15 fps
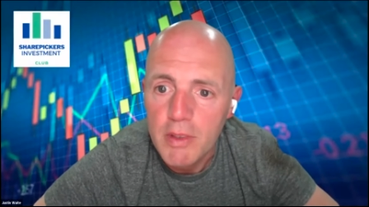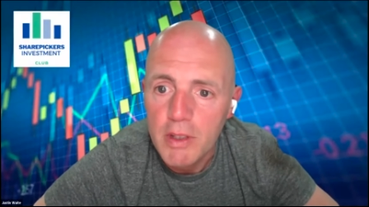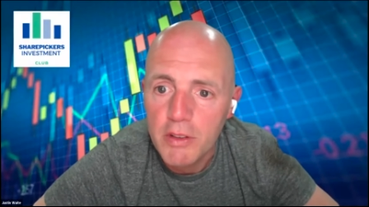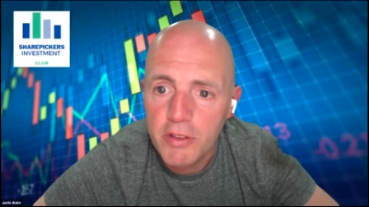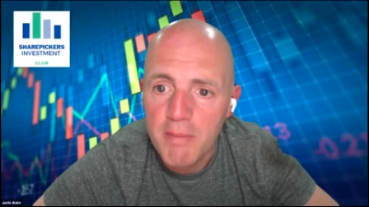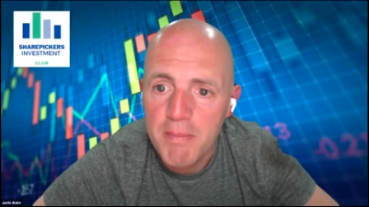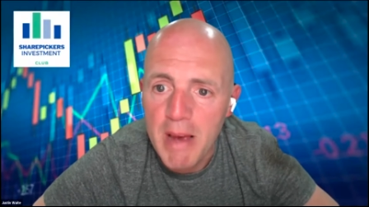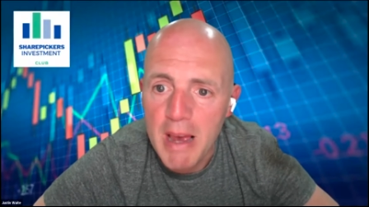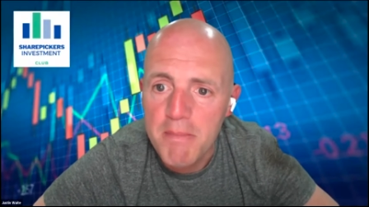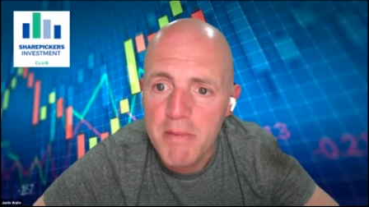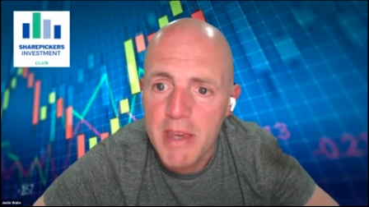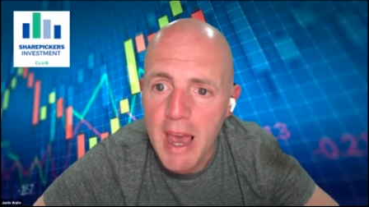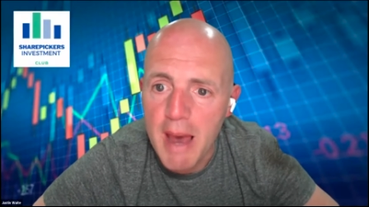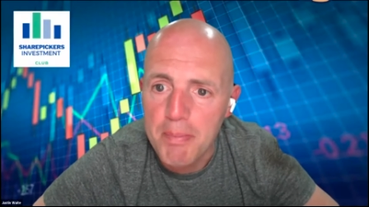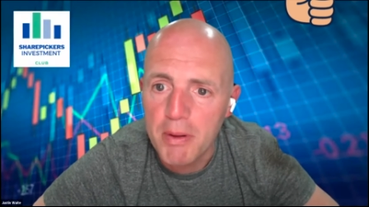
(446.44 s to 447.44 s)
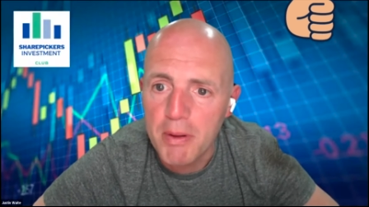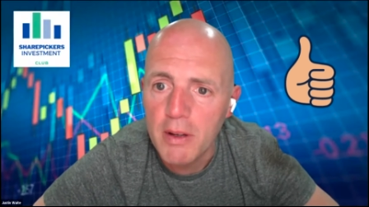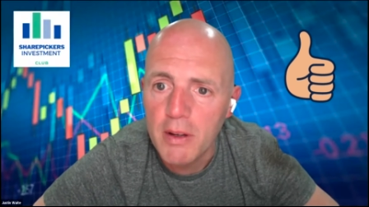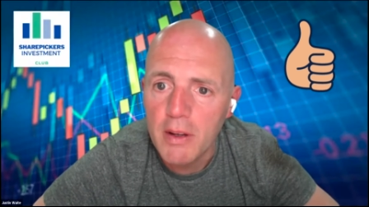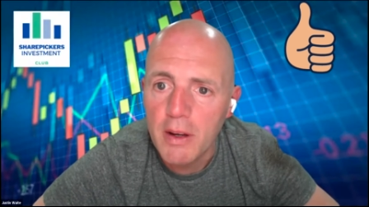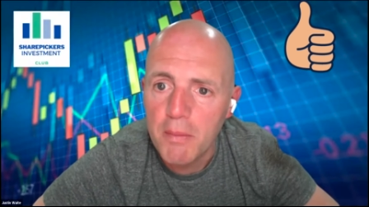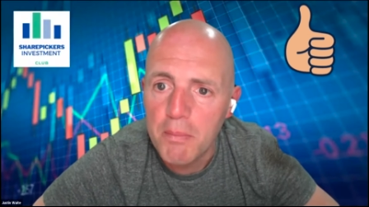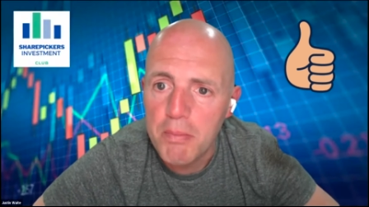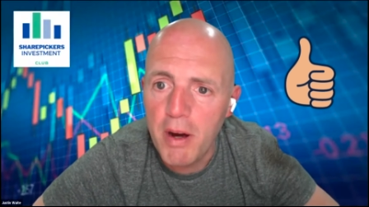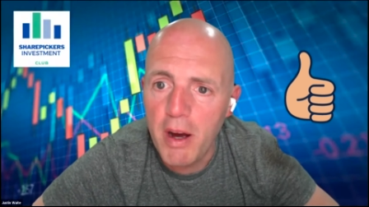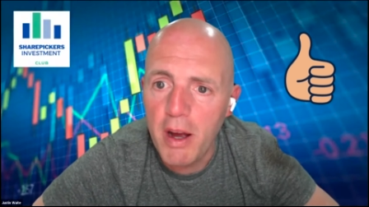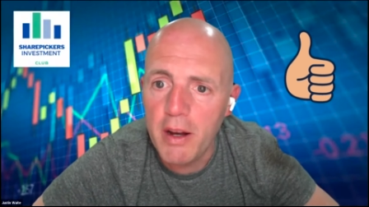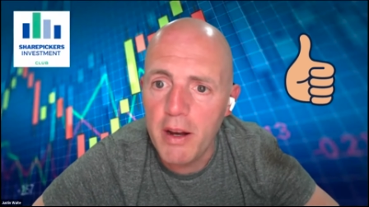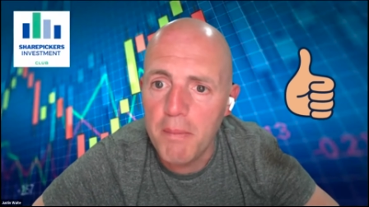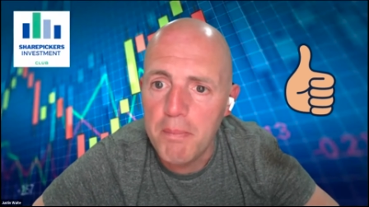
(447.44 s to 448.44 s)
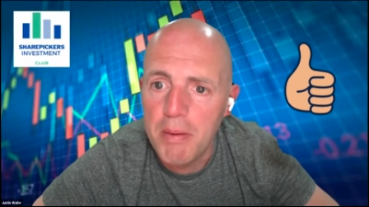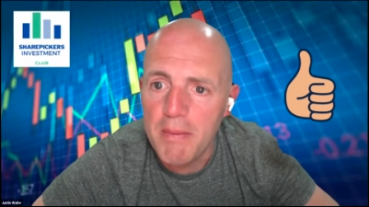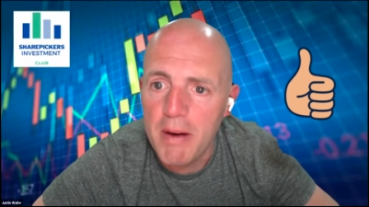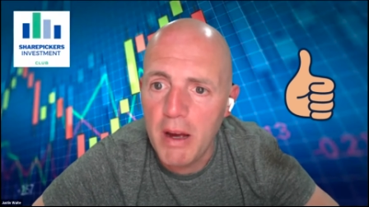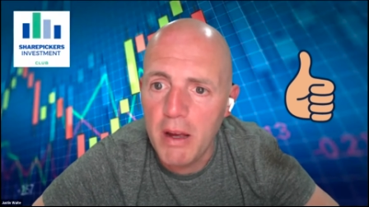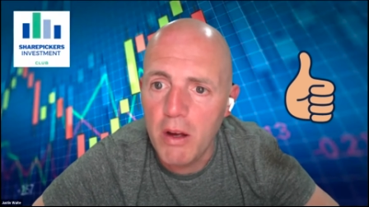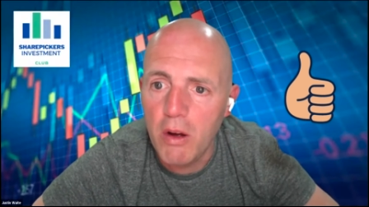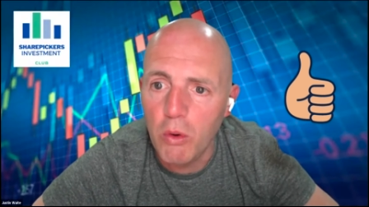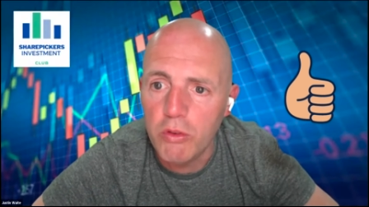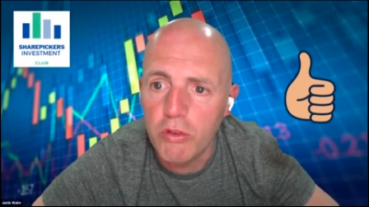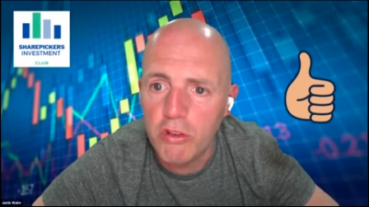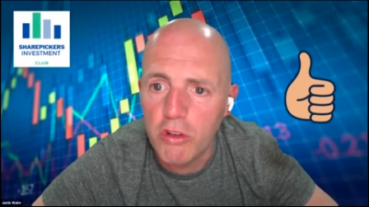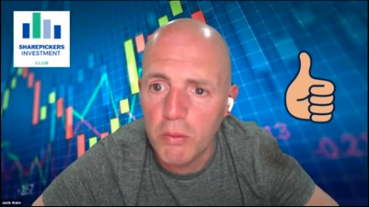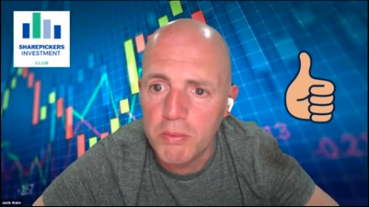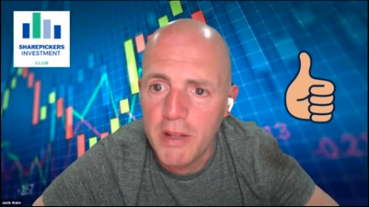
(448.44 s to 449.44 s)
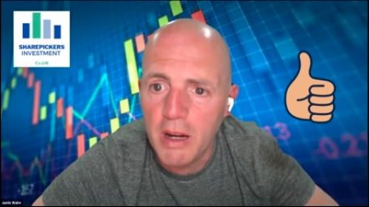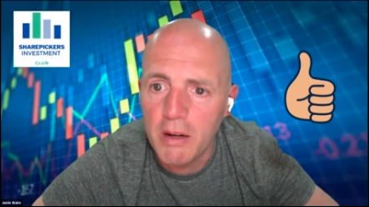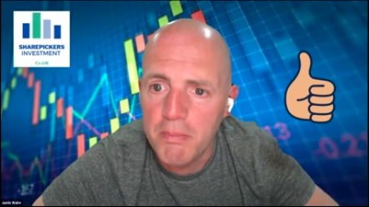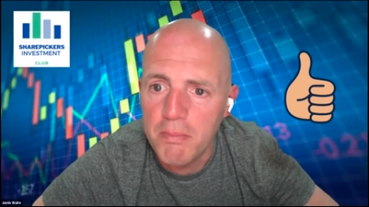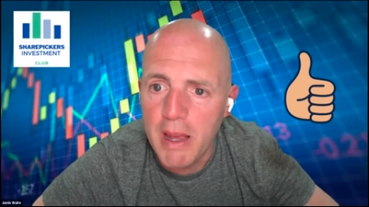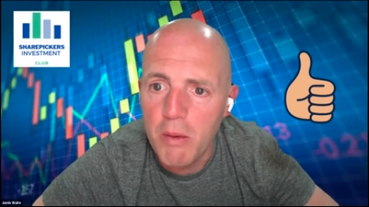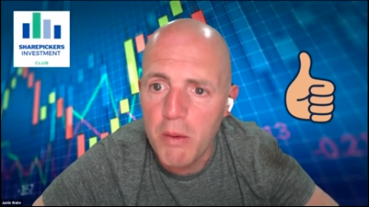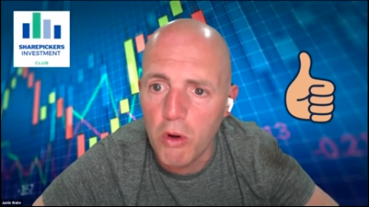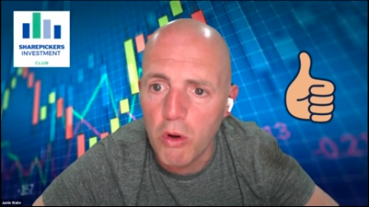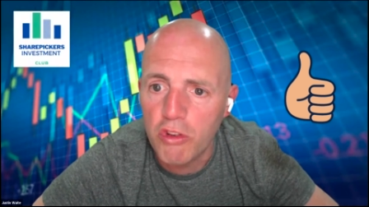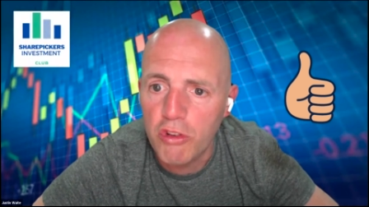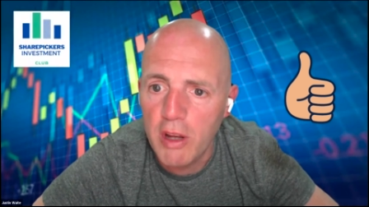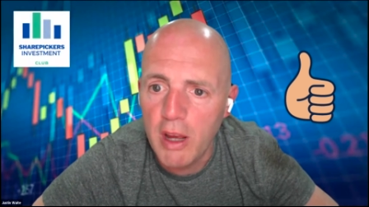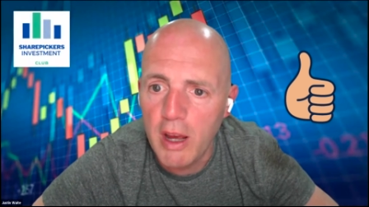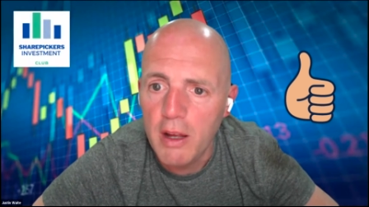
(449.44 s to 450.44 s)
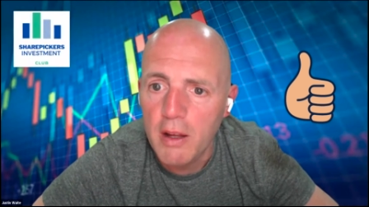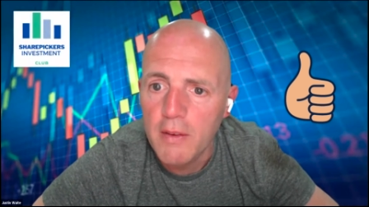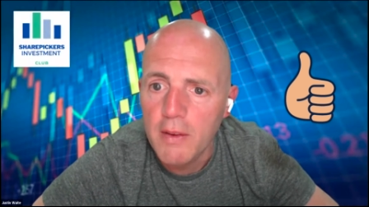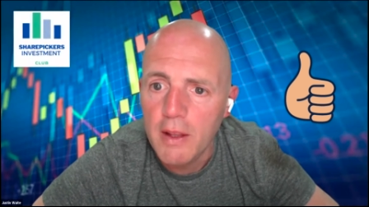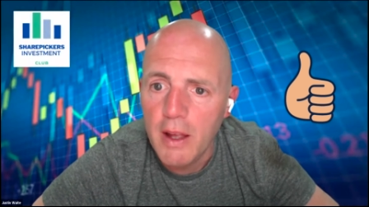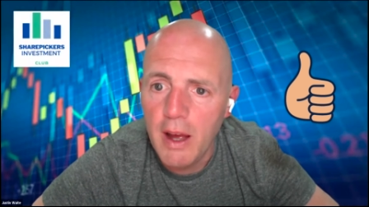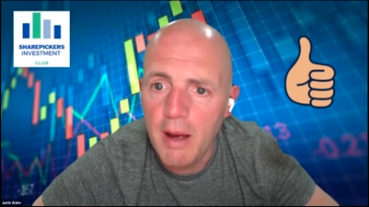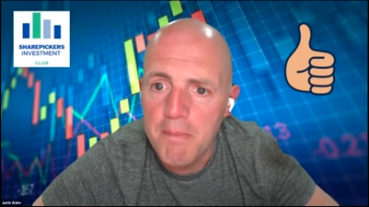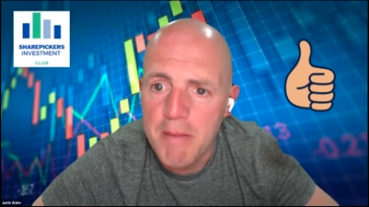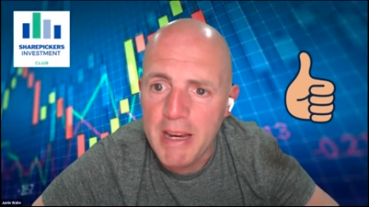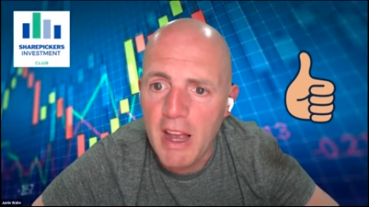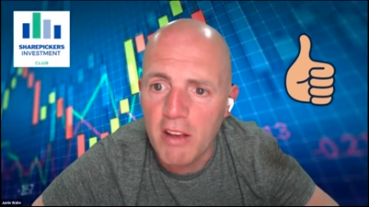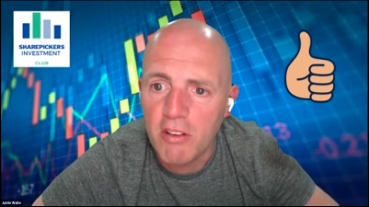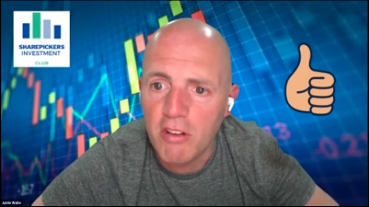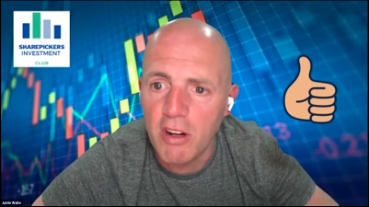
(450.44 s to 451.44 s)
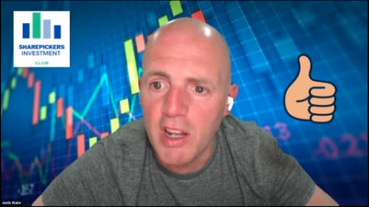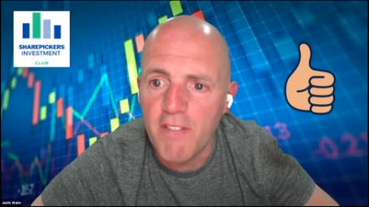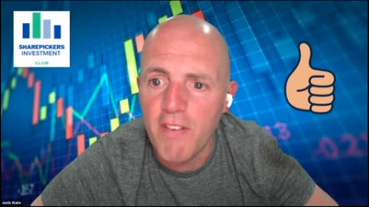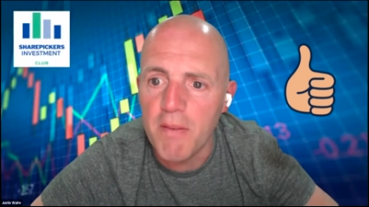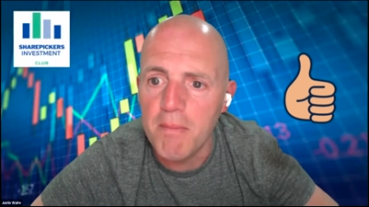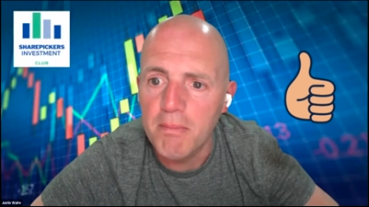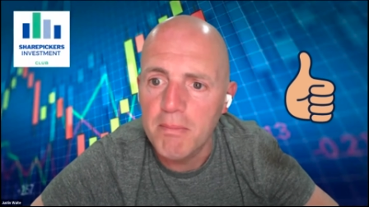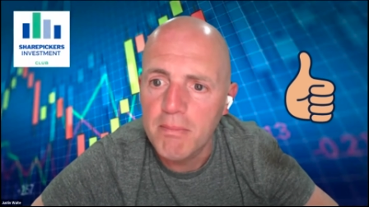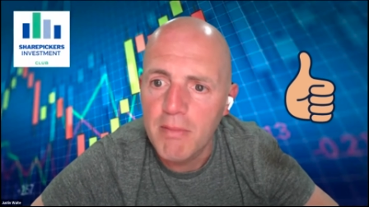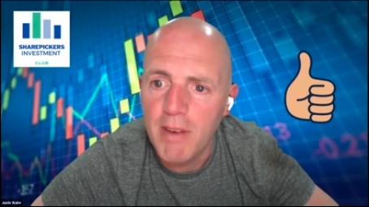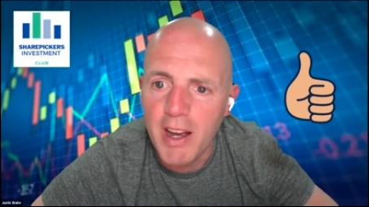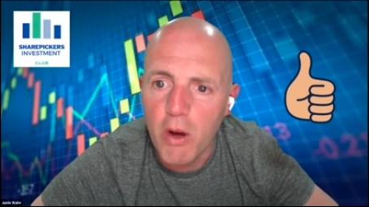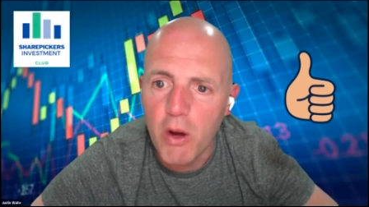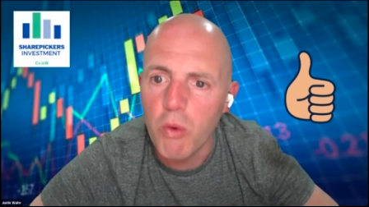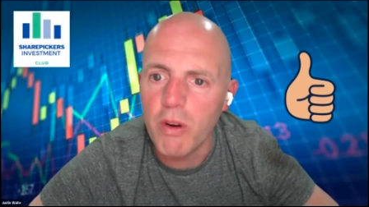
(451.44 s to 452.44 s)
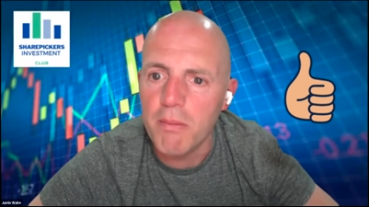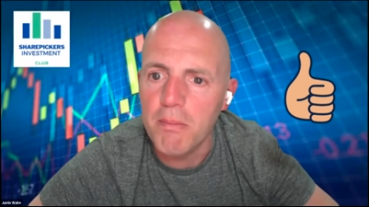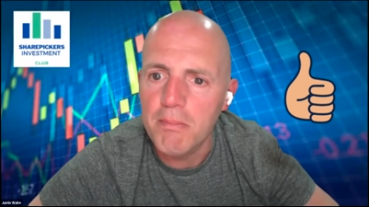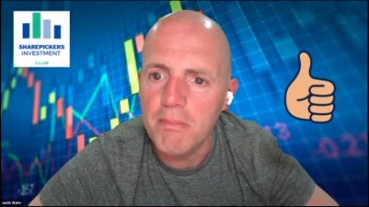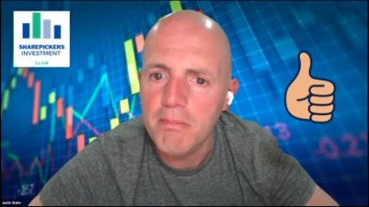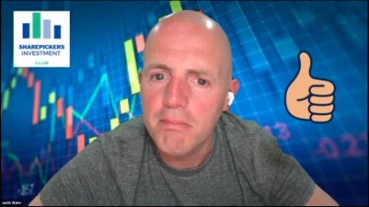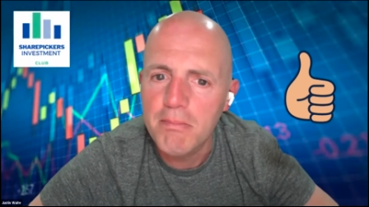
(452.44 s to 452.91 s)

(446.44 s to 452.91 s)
Tim M. Yep, Brian PMI also stopped out. May watch. Yeah, uh, Mick S. Love him. I hold him.